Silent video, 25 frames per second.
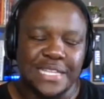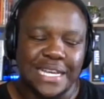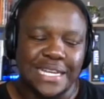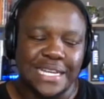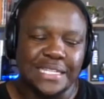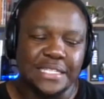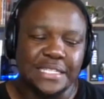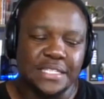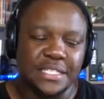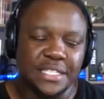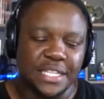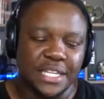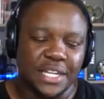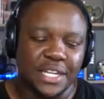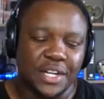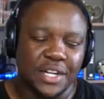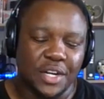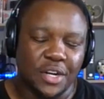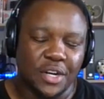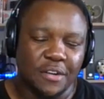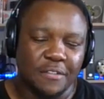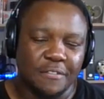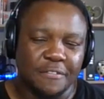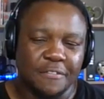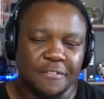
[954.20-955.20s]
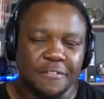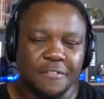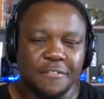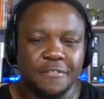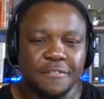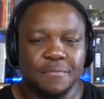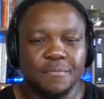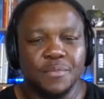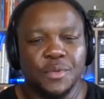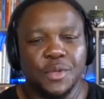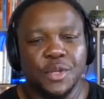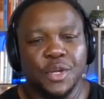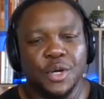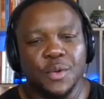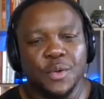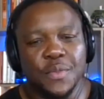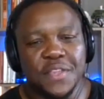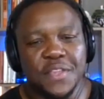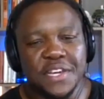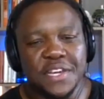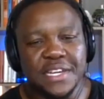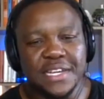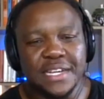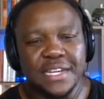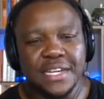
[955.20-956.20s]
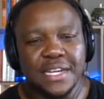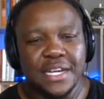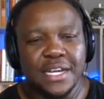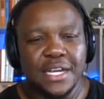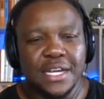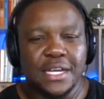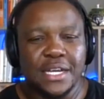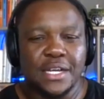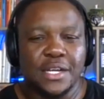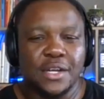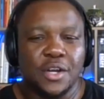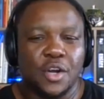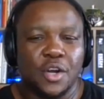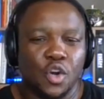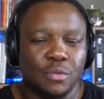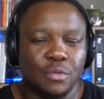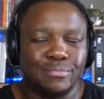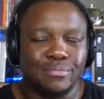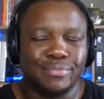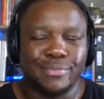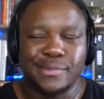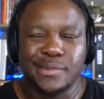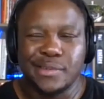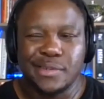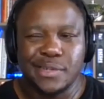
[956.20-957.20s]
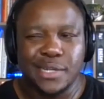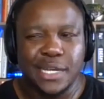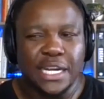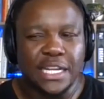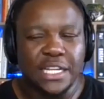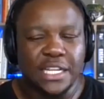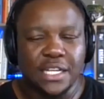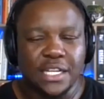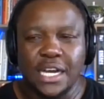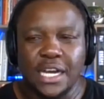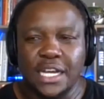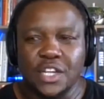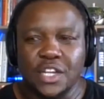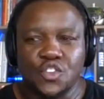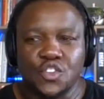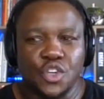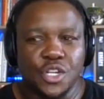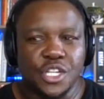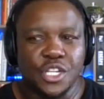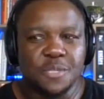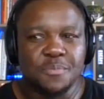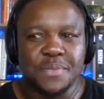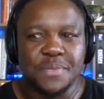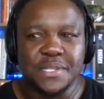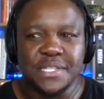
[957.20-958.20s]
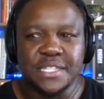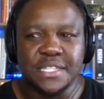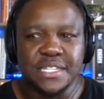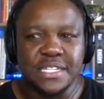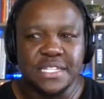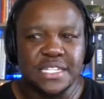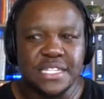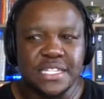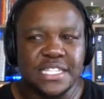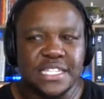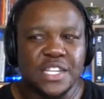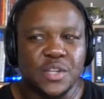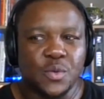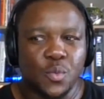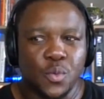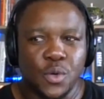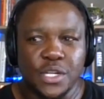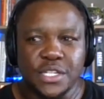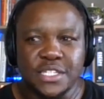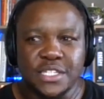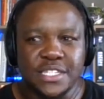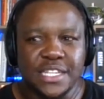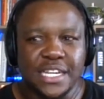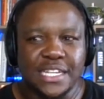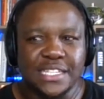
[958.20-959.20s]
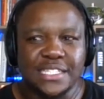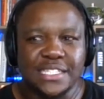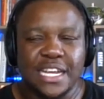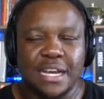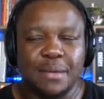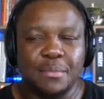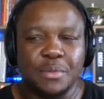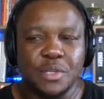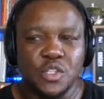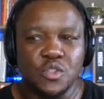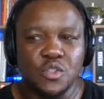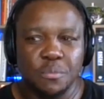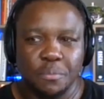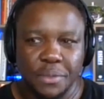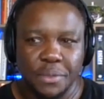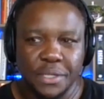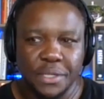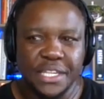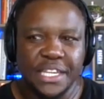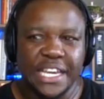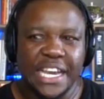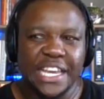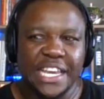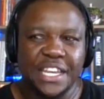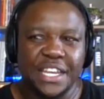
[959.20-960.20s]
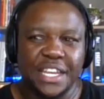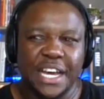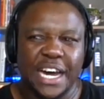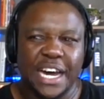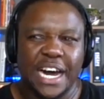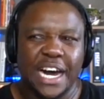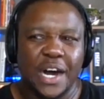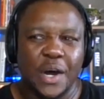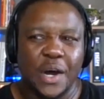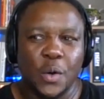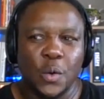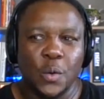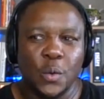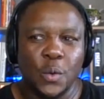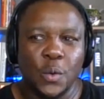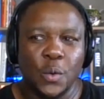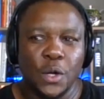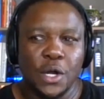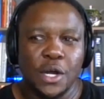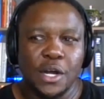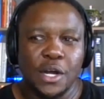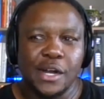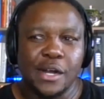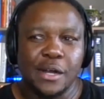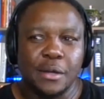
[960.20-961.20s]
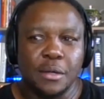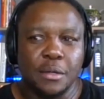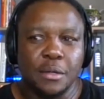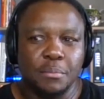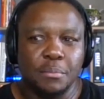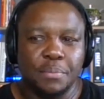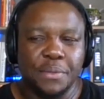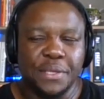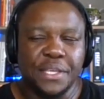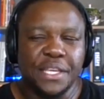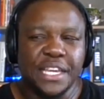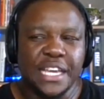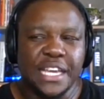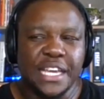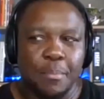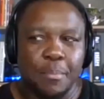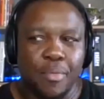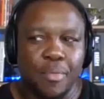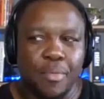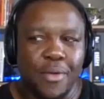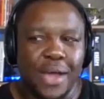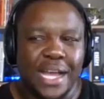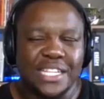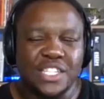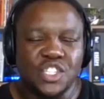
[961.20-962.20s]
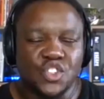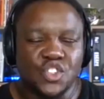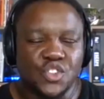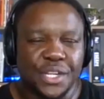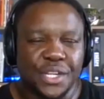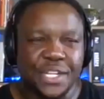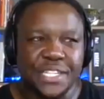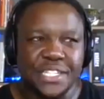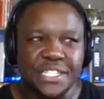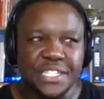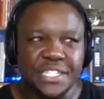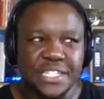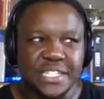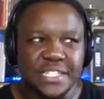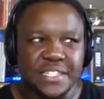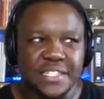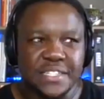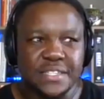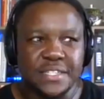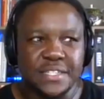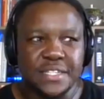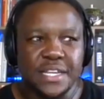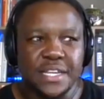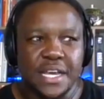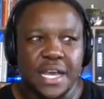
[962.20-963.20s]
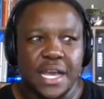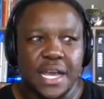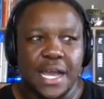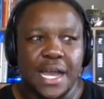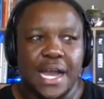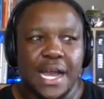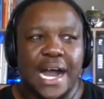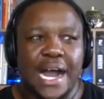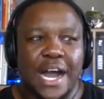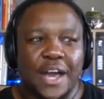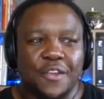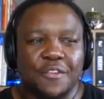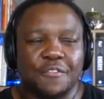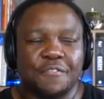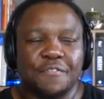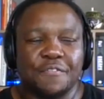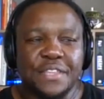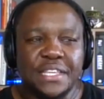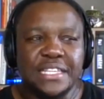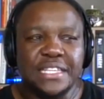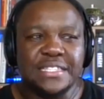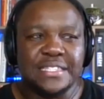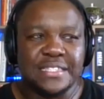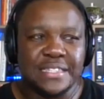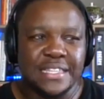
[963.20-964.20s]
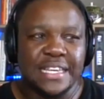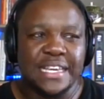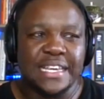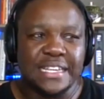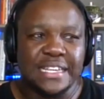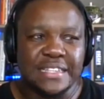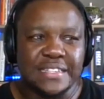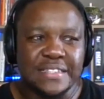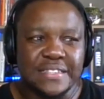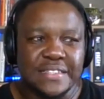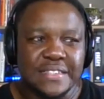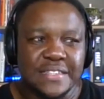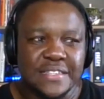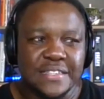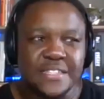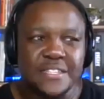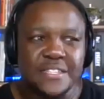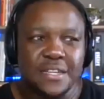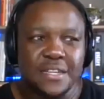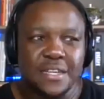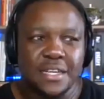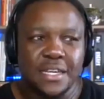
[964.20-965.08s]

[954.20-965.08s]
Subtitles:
idea of the car electronics business and where it starts coming to be, and now being a brand strategist, out of these things